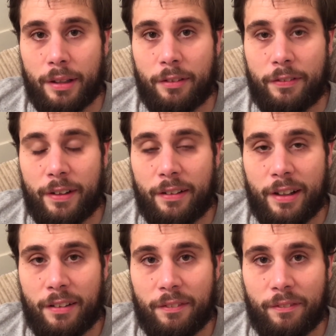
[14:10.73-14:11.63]
We found
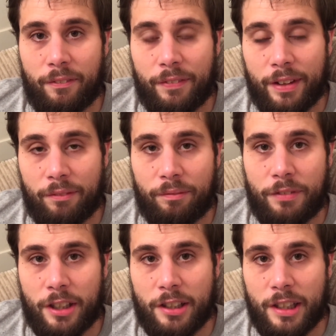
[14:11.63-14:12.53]
out that
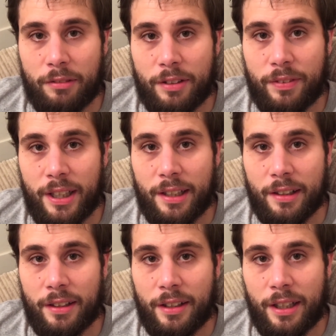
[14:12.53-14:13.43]
just because it was
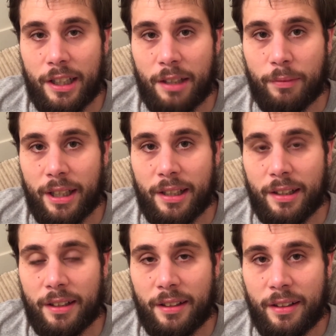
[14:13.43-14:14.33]
vegan, it didn't make
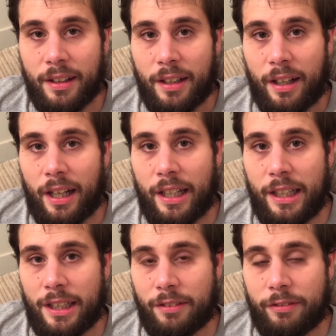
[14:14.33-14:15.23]
it any
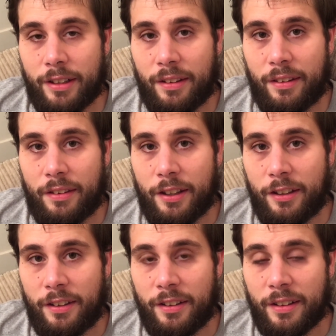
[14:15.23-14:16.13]
different
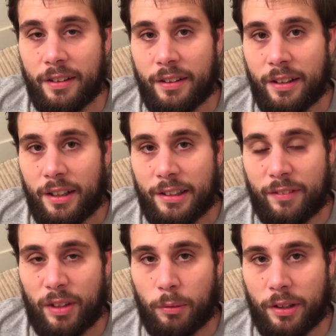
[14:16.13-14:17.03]
to
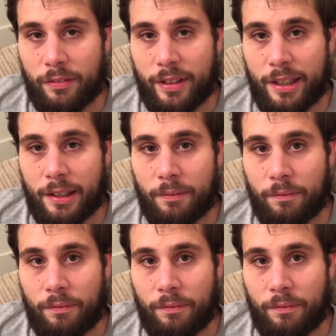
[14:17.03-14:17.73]
something that wasn't vegan.